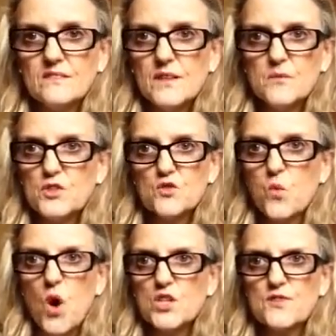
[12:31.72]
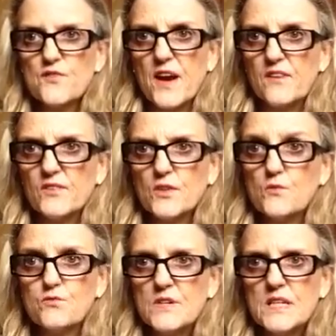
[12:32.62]
they would just wash forever. They're
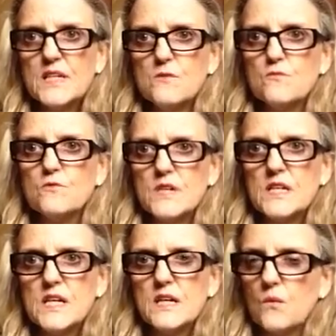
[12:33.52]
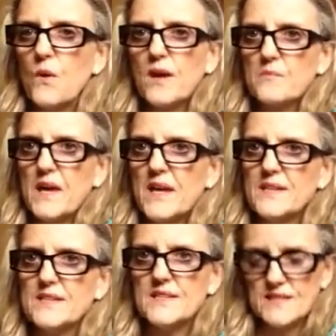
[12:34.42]
really, really well
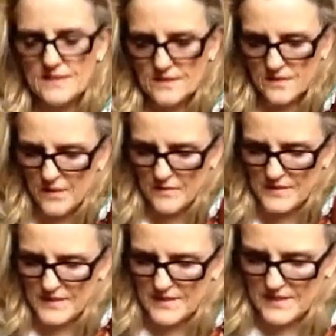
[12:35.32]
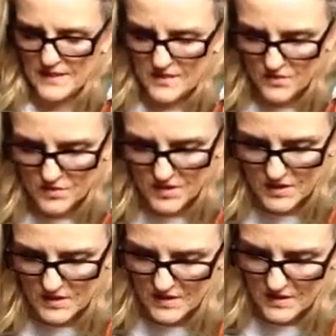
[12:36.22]
made. So I would say
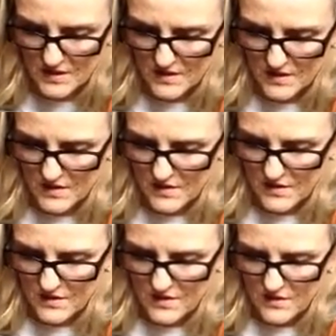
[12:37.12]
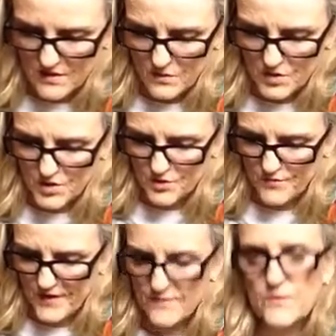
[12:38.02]
Tesco's. Which is your
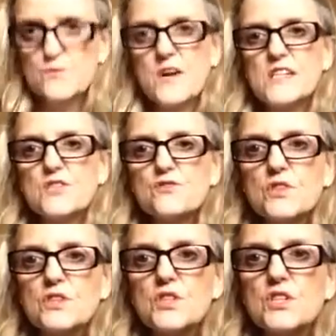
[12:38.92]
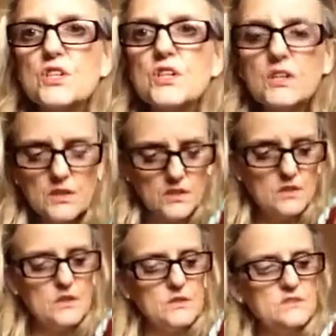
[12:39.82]
favourite restaurant?
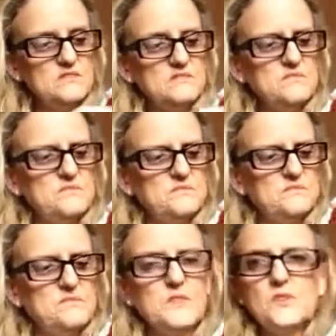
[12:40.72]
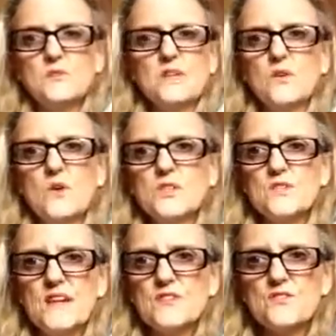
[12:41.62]
We don't really go out to
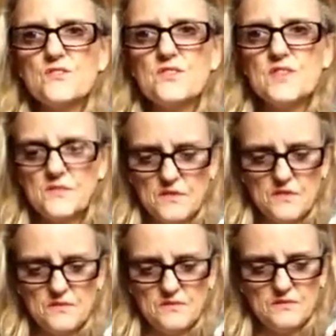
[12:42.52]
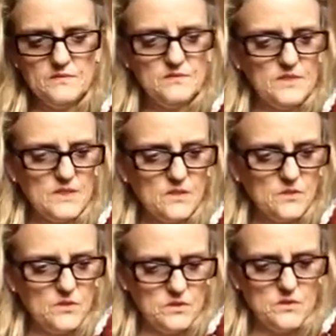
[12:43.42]
restaurants either, at
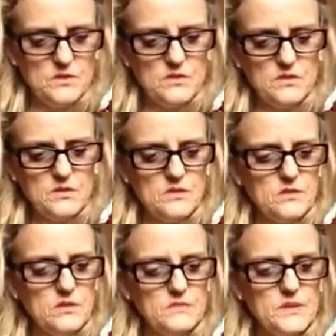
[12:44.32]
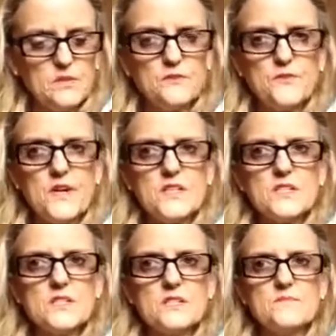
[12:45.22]
all. My good
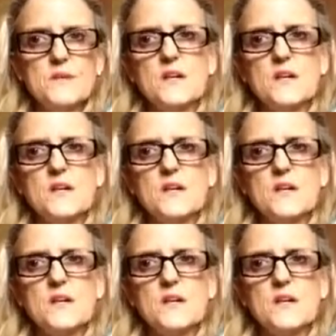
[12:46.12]
friends